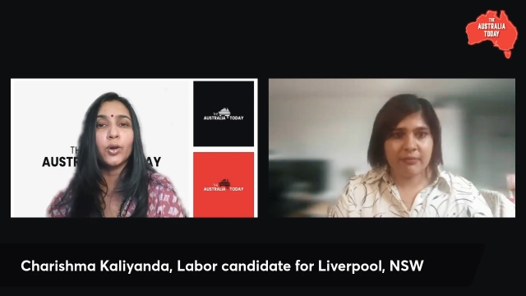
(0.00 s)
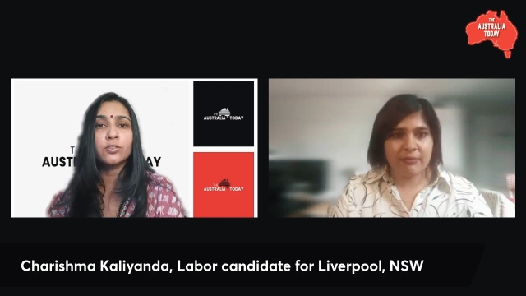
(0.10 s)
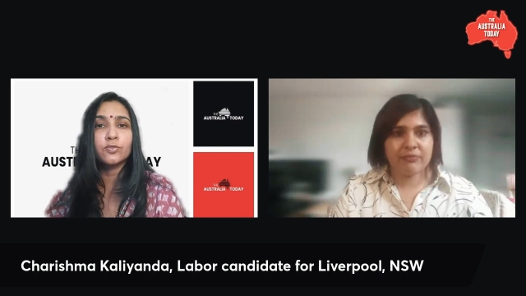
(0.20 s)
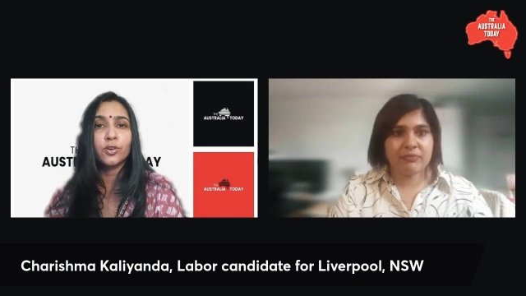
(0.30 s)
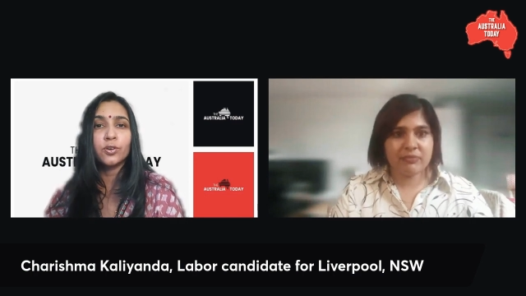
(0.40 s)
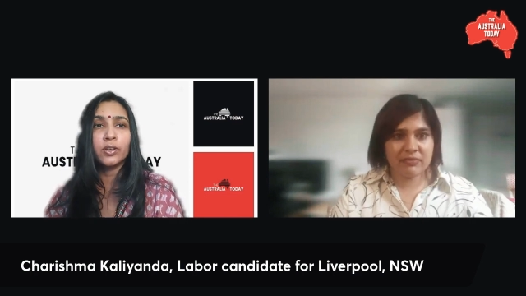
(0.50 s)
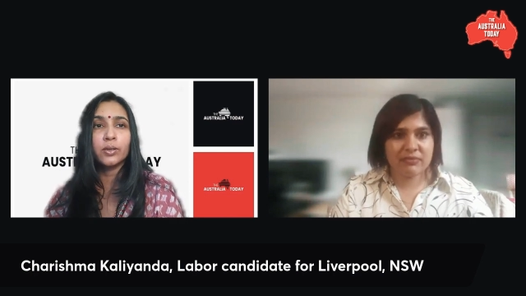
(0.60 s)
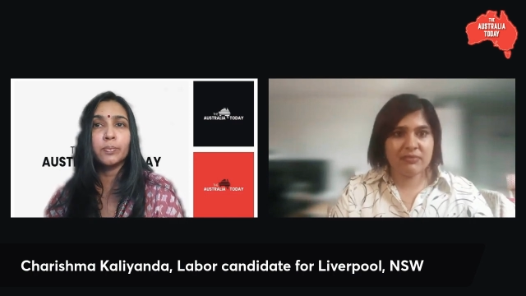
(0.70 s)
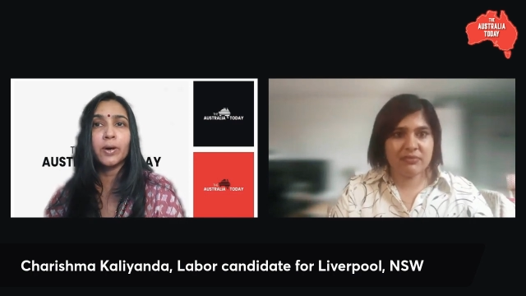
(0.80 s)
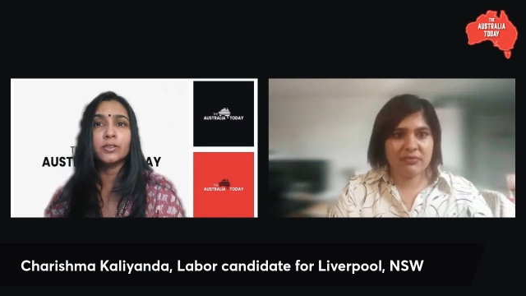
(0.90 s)
Speaker 1: for Labour
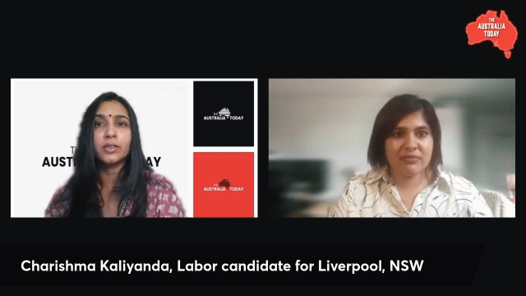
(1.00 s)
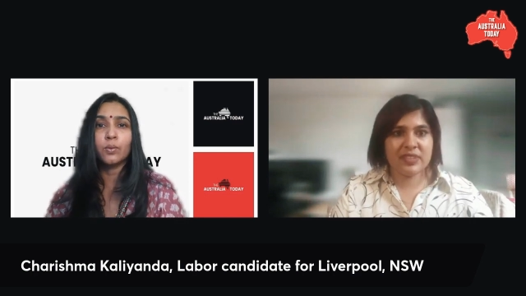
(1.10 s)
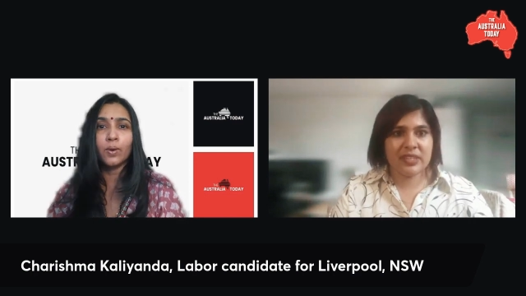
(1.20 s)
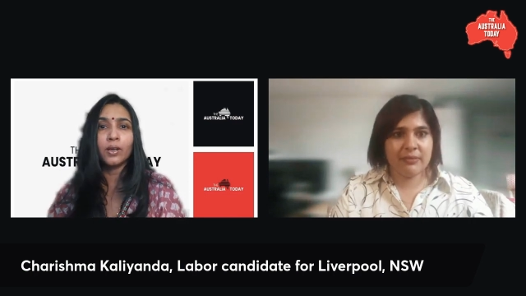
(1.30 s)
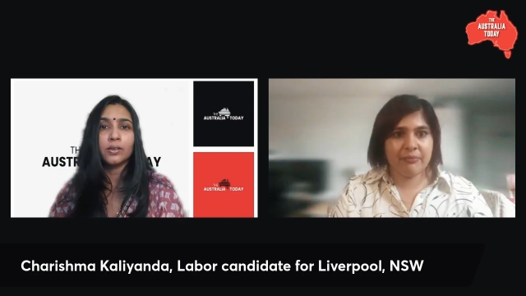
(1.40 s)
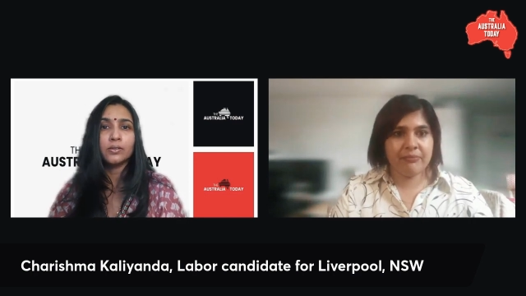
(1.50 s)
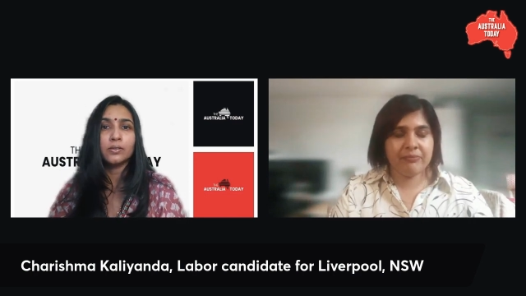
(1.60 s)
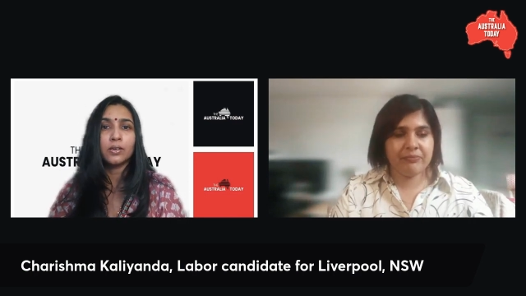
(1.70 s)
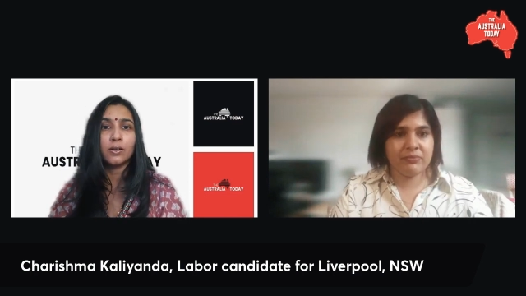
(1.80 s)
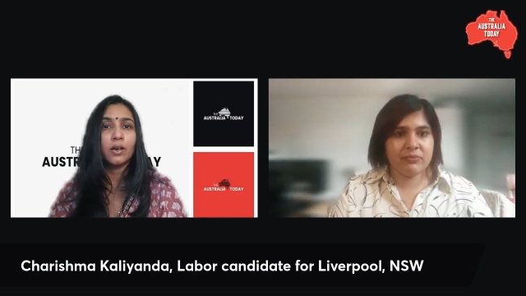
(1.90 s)
Party are one is
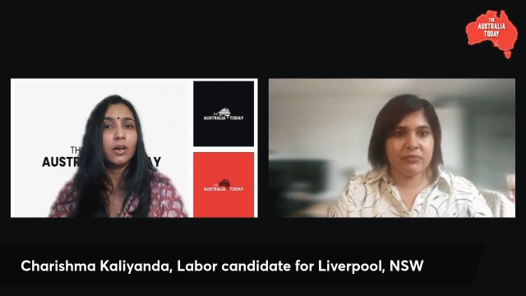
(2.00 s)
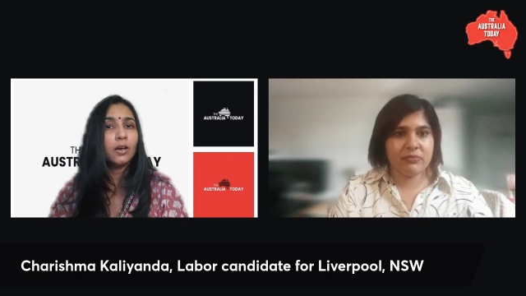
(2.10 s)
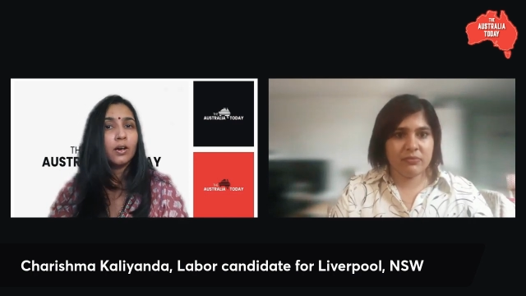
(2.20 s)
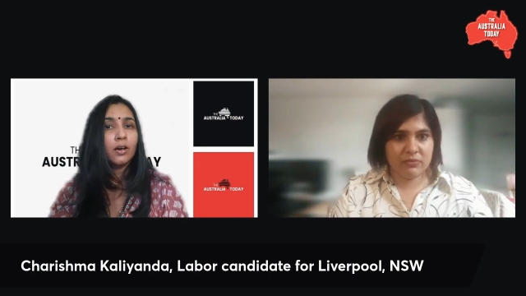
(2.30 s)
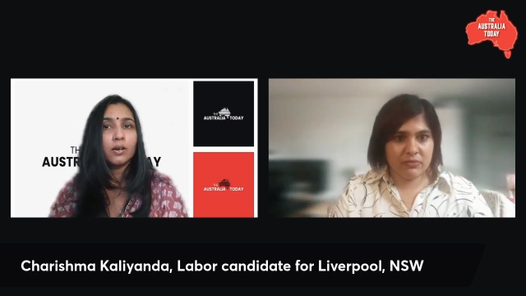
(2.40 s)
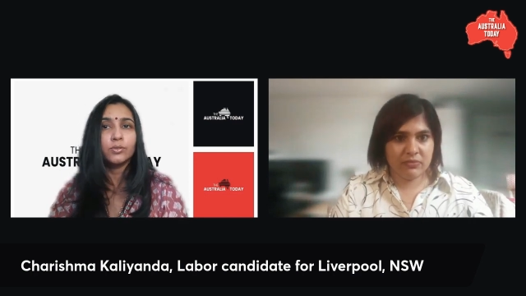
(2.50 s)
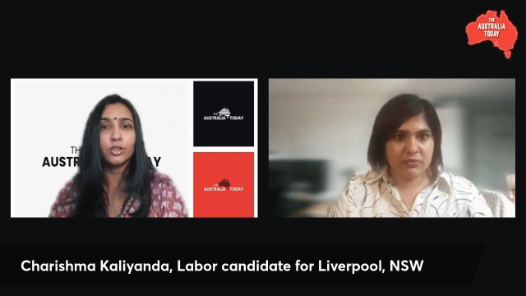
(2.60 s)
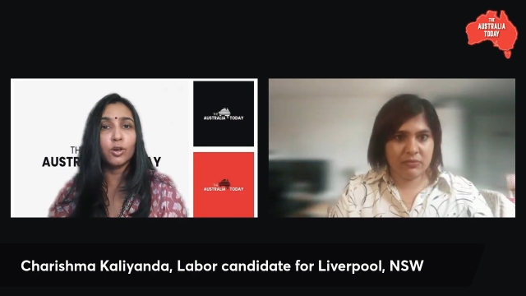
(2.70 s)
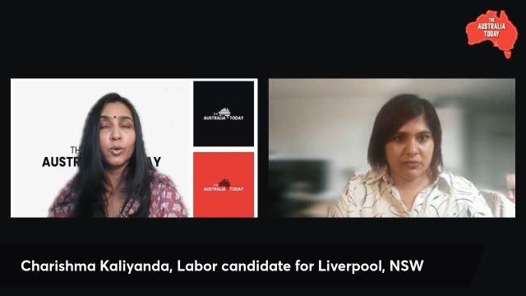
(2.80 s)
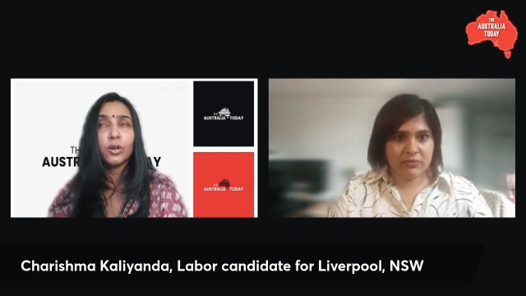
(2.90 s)
you're talking
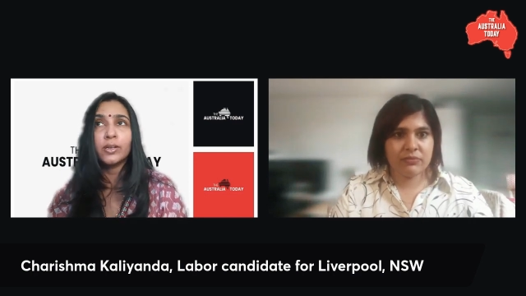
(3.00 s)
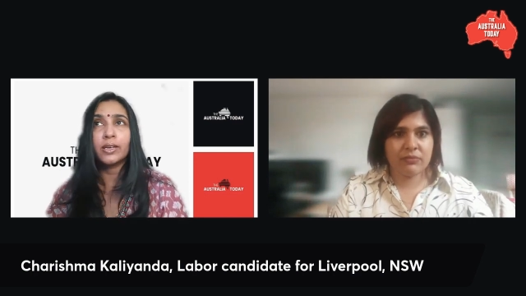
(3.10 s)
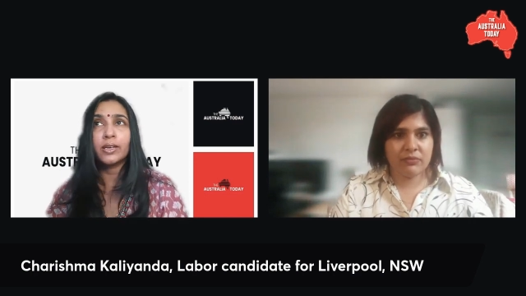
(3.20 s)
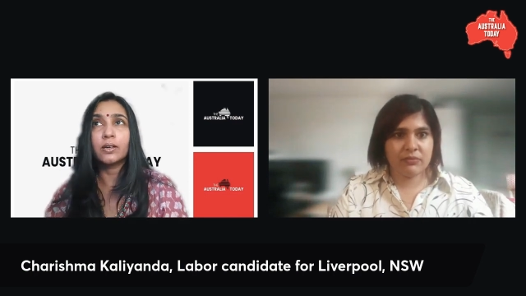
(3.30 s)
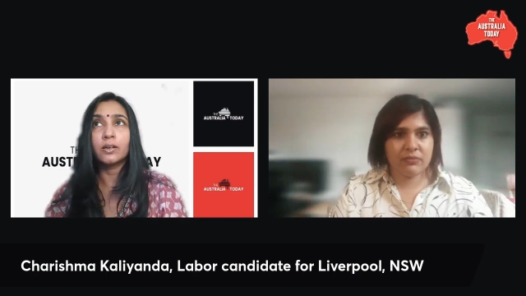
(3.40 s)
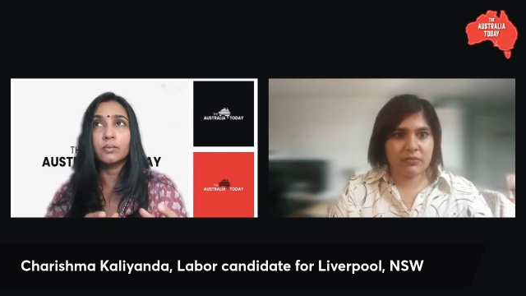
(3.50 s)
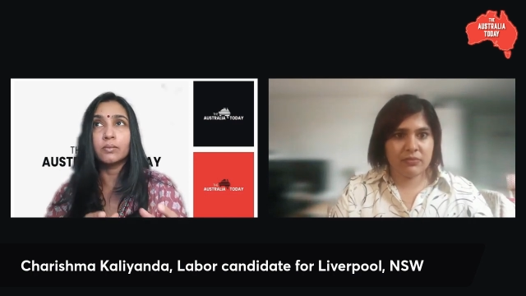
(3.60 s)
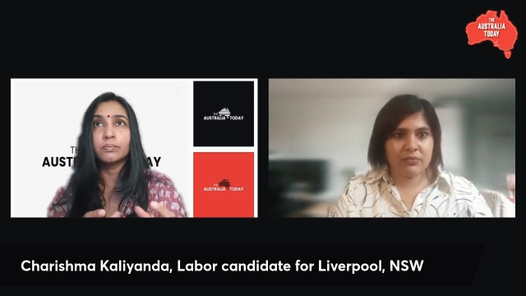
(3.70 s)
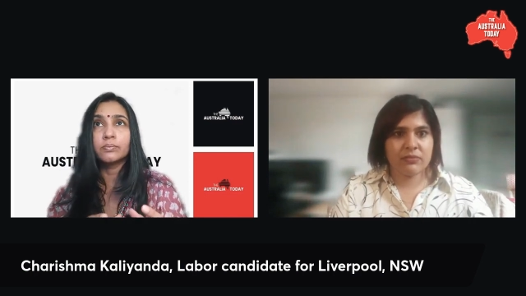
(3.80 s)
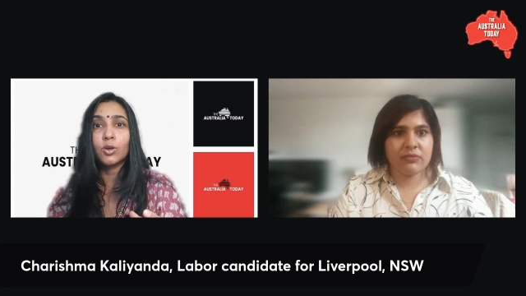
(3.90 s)
about like
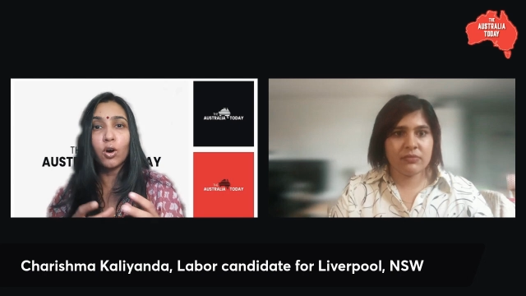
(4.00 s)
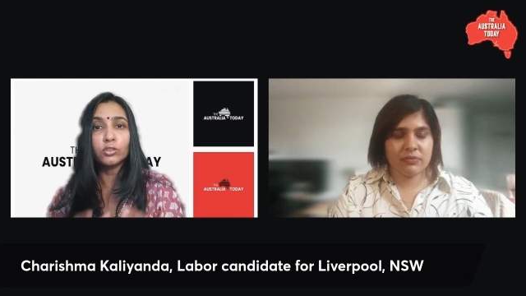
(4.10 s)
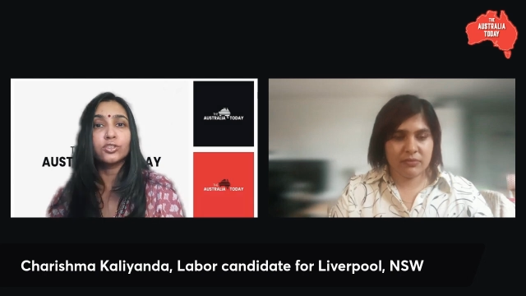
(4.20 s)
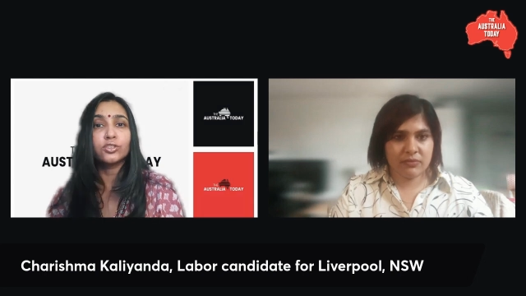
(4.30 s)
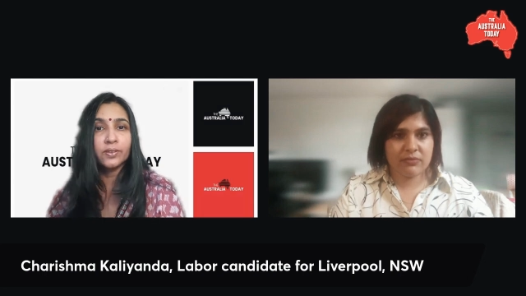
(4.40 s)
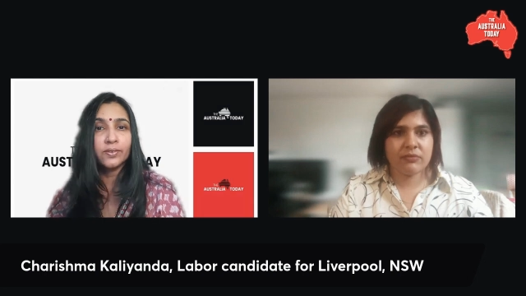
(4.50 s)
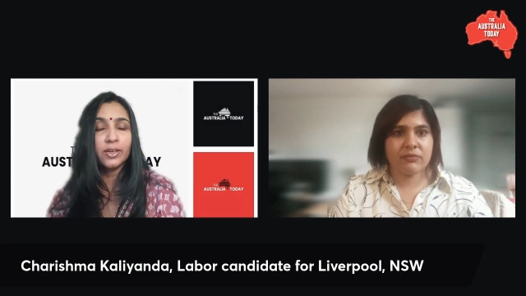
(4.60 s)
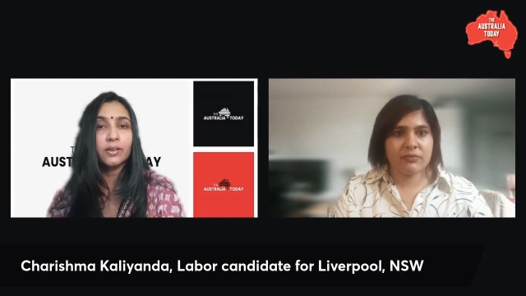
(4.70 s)
um, cost of living,